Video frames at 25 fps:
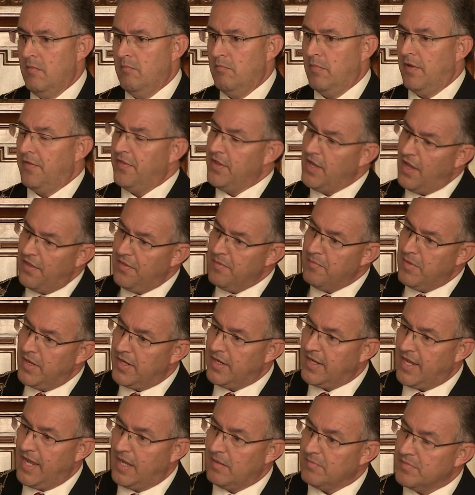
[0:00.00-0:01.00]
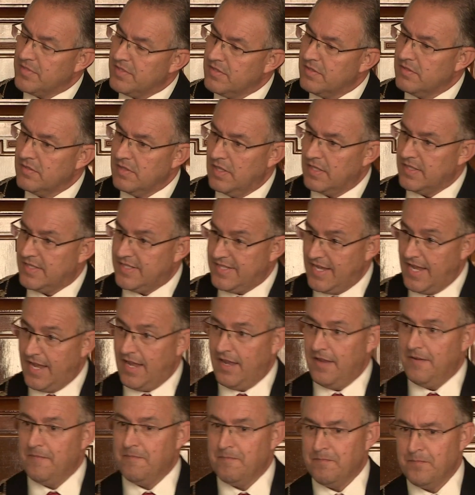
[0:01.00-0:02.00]
But the other man comes and
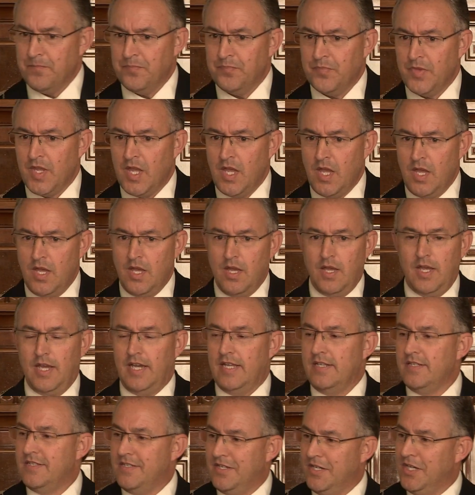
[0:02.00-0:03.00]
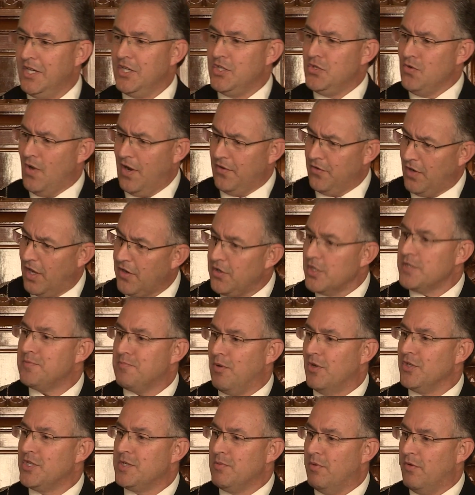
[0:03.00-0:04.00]
says, indeed, you are not
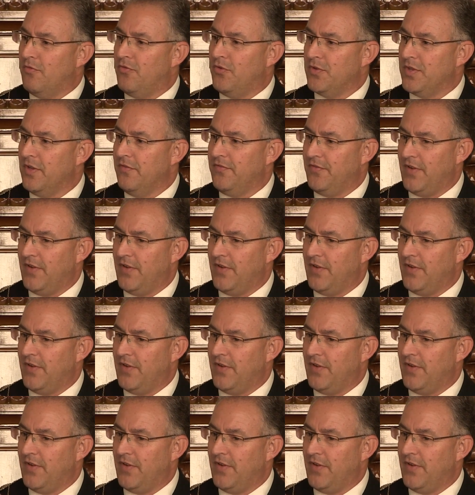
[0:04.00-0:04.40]
responsible for the